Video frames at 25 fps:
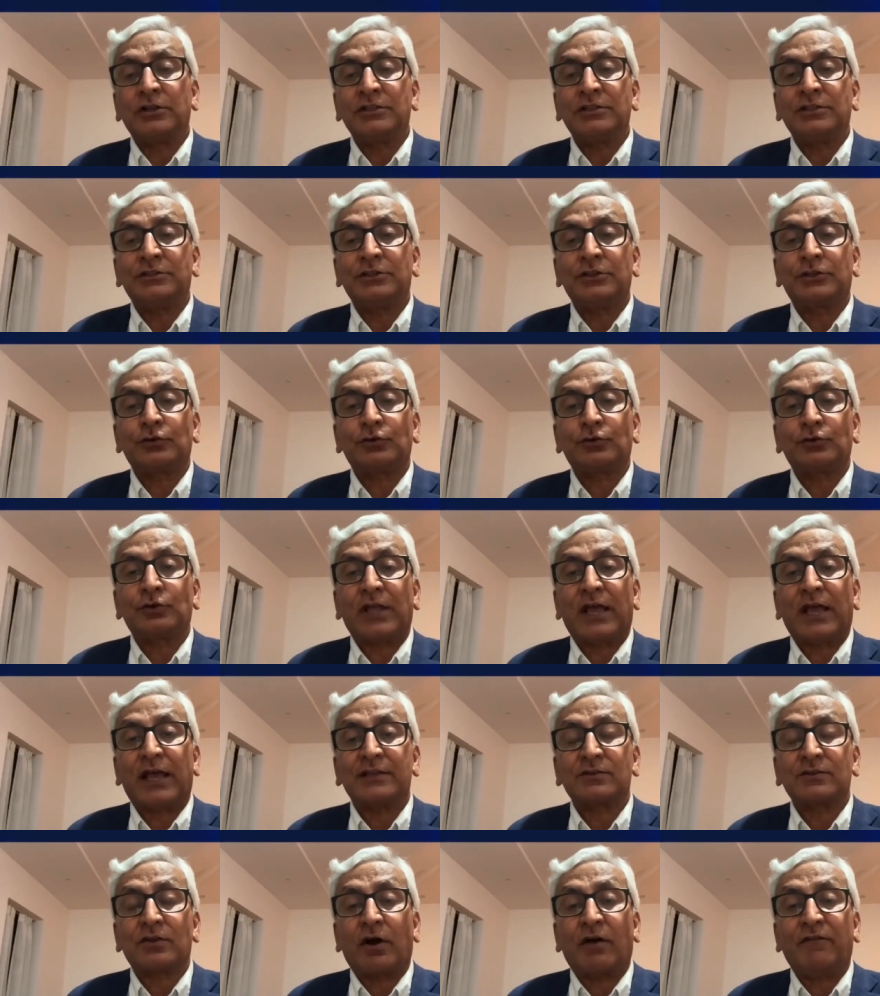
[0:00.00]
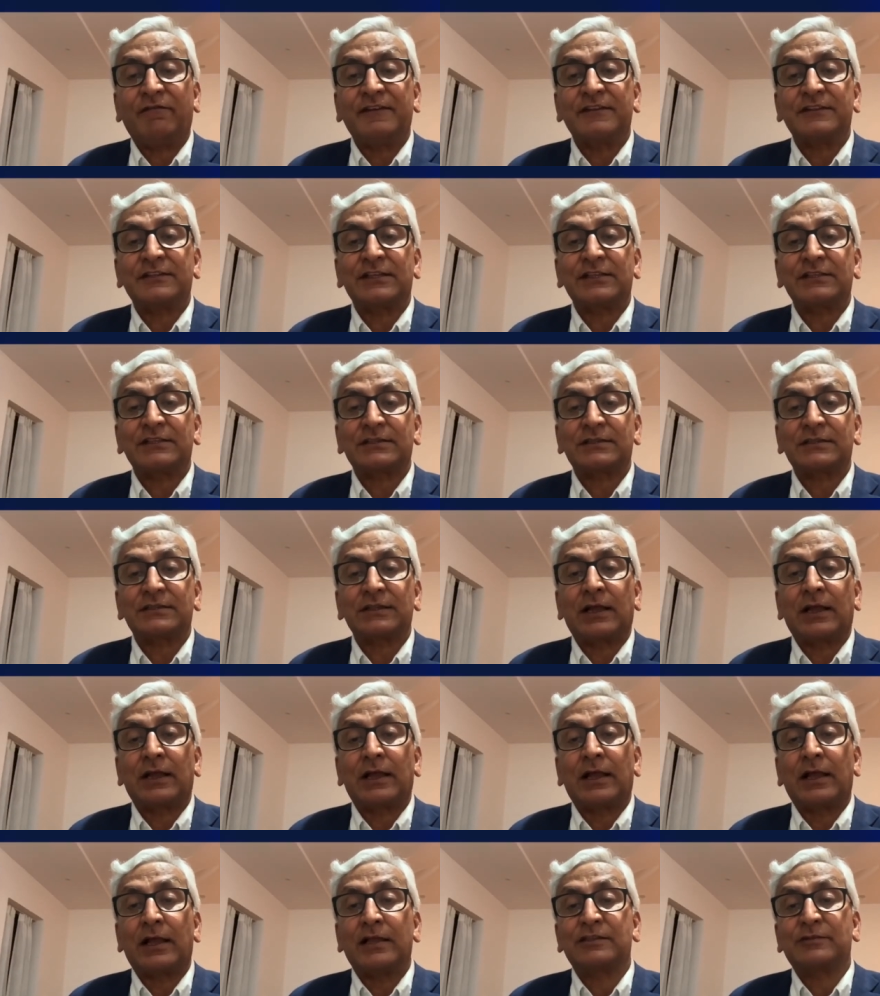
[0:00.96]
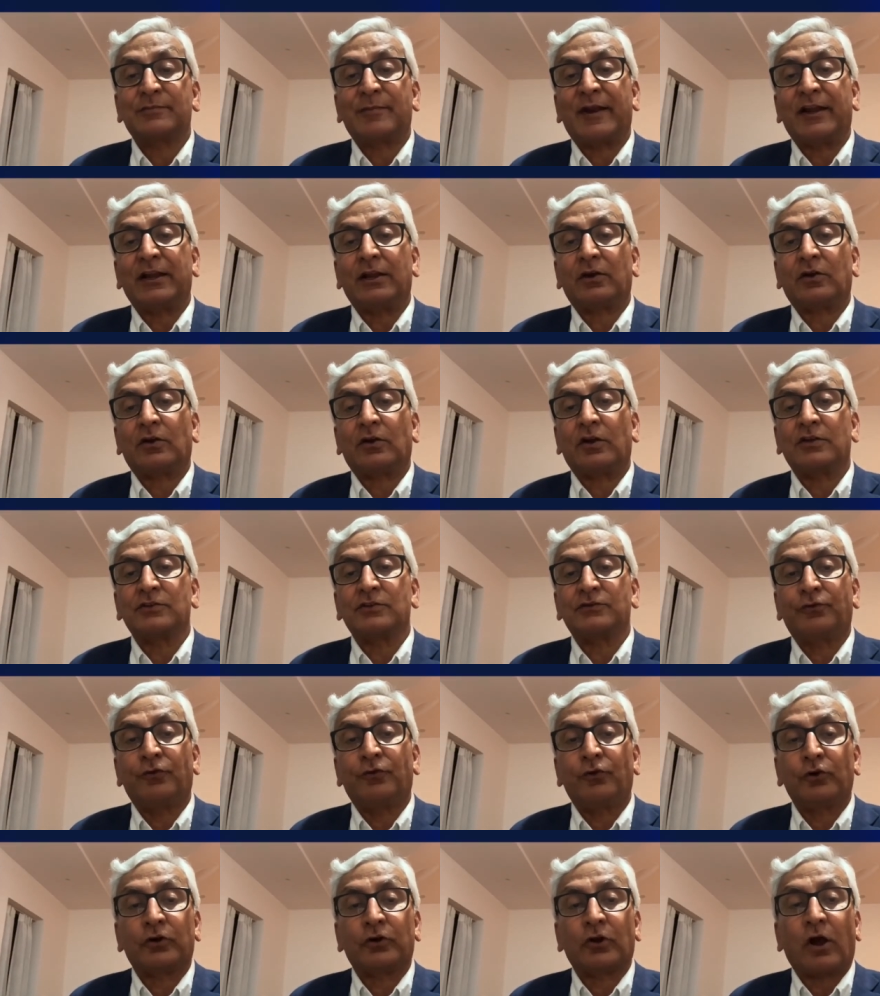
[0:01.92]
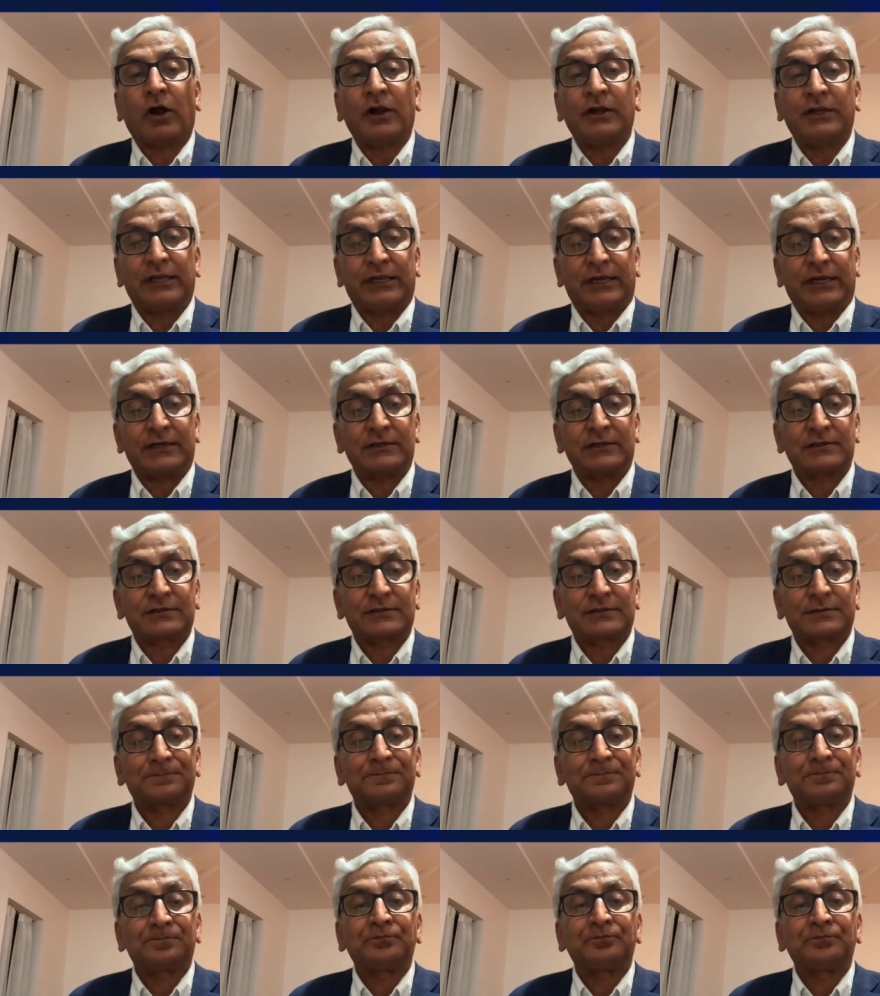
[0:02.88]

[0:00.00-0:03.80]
Institute has offices spread across 4 continents.